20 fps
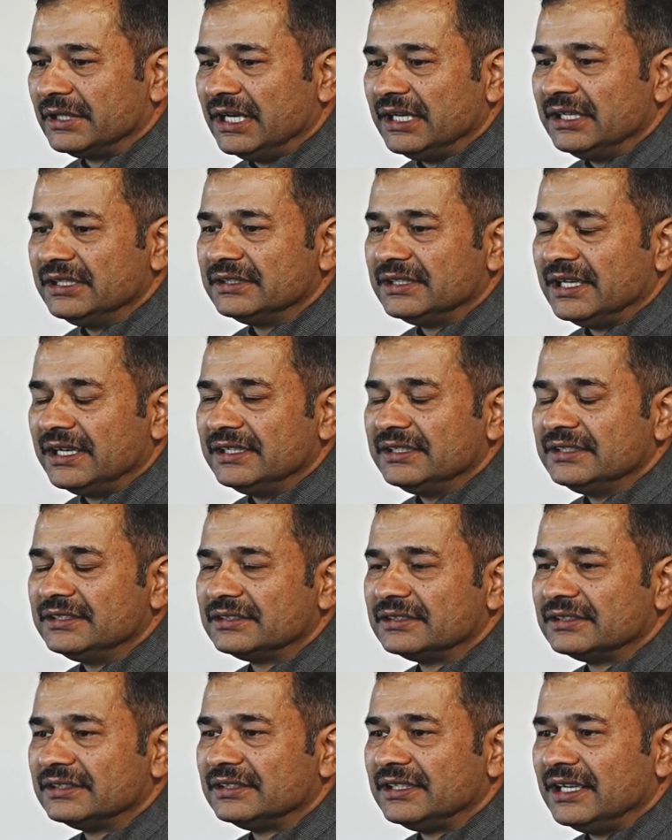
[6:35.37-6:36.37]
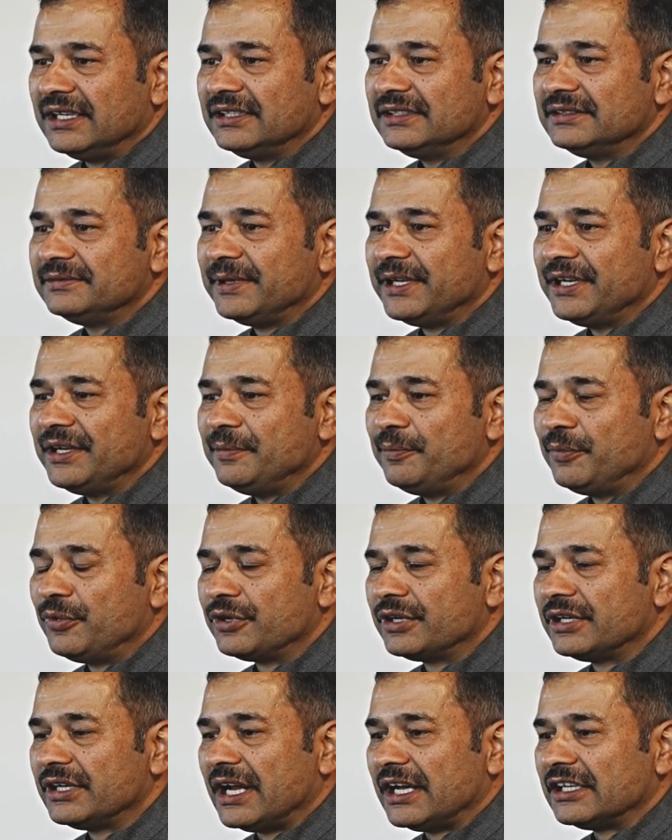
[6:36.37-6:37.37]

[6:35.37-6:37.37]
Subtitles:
That is very important